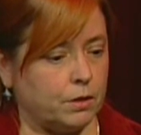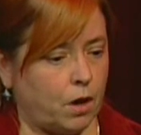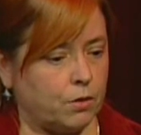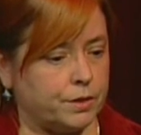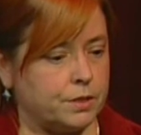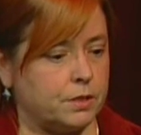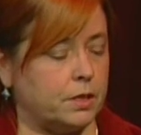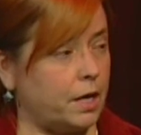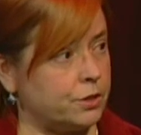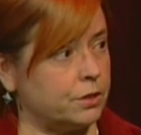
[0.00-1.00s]
go. There's the
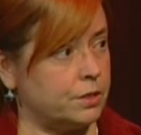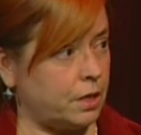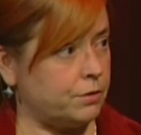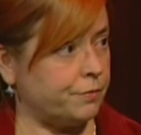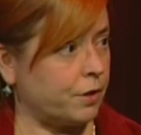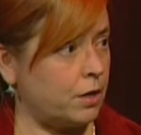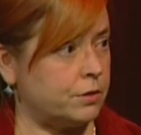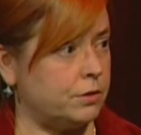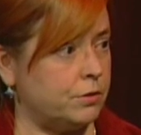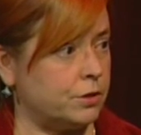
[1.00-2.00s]
National Center for
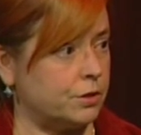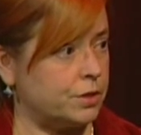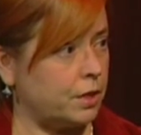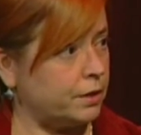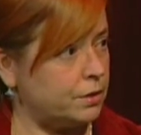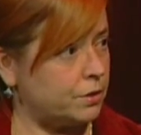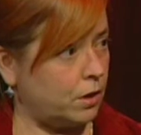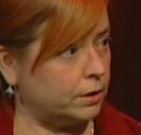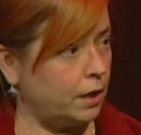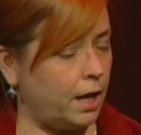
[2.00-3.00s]
Constitutional Studies
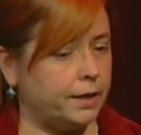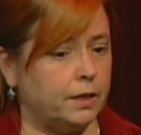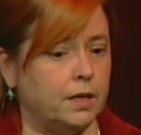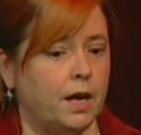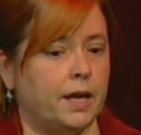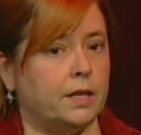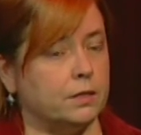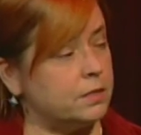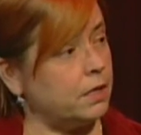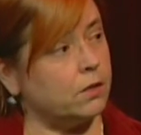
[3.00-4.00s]
online.
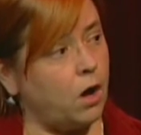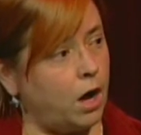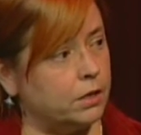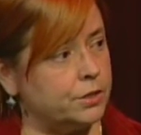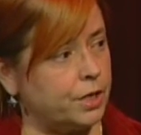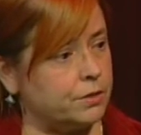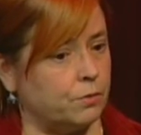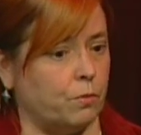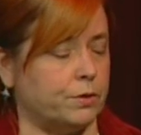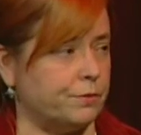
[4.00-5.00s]
Hillsdale College has a
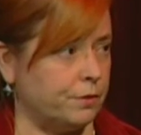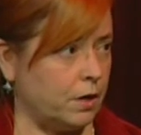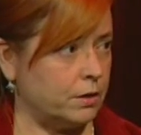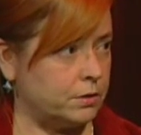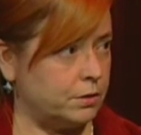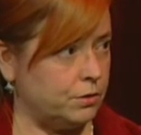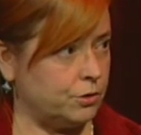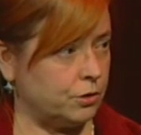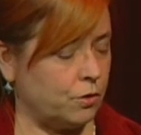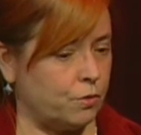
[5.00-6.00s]
wonderful
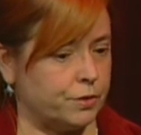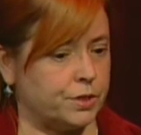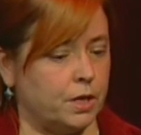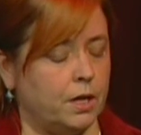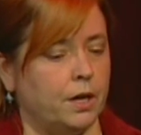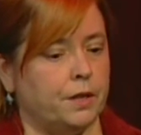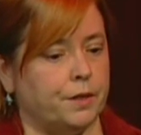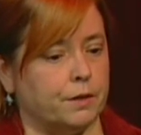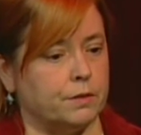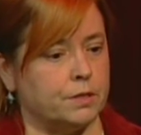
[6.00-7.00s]
Constitution course.
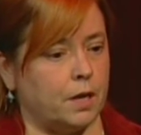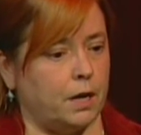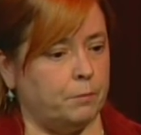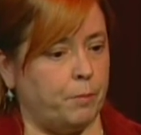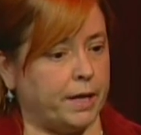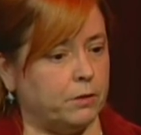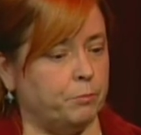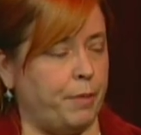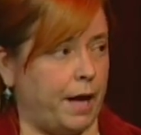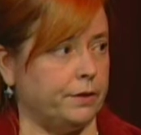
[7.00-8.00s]
There's Michael
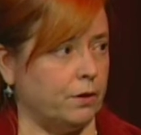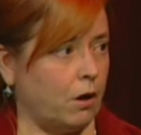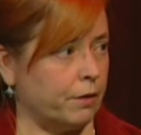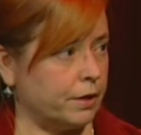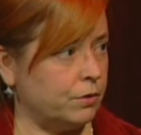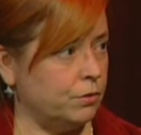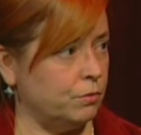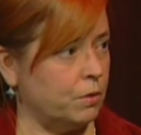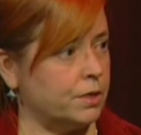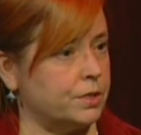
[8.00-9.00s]
Badnarik, who
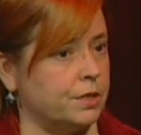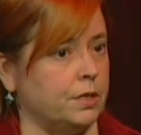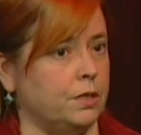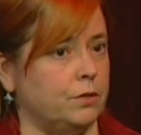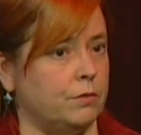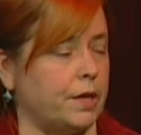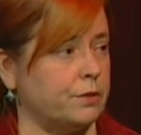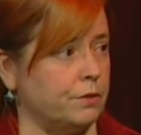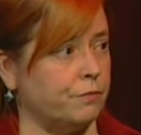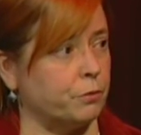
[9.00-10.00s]
was the
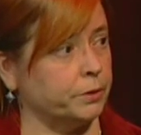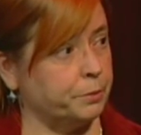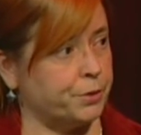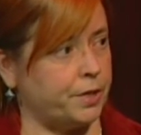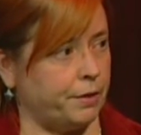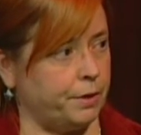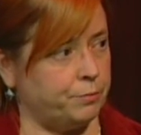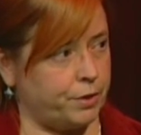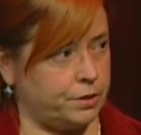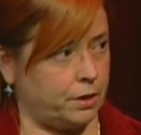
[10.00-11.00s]
2004 Libertarian
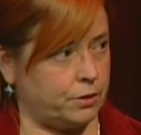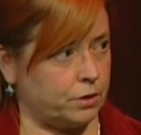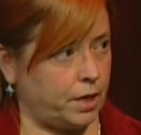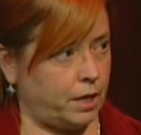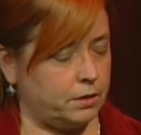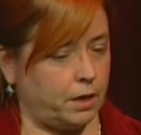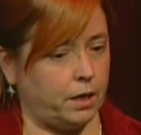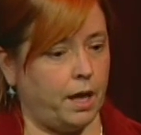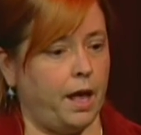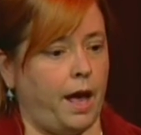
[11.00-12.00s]
presidential candidate,
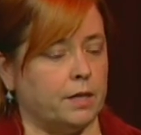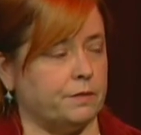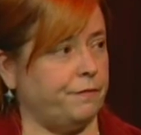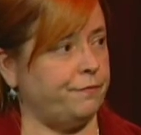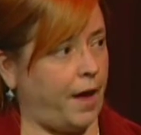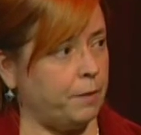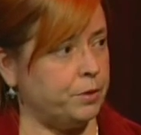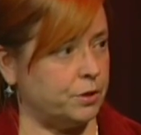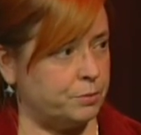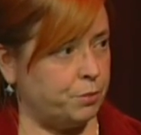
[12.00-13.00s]
has a
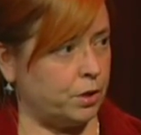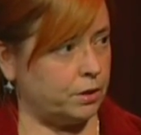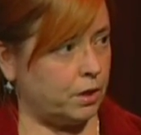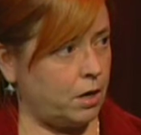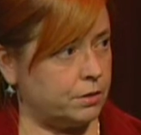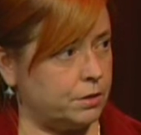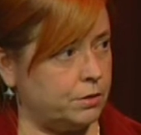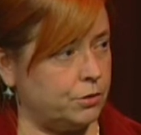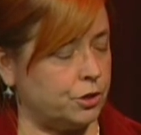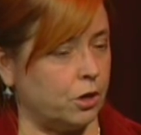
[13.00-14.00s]
fabulous book on the
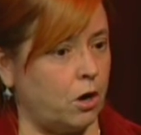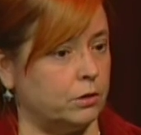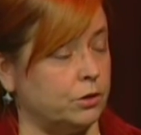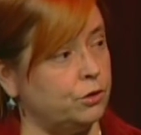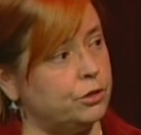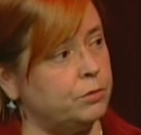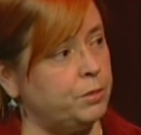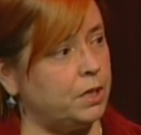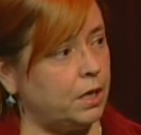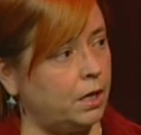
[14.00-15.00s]
Constitution called Good to
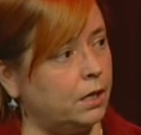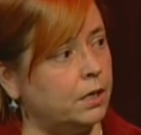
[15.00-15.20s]
be King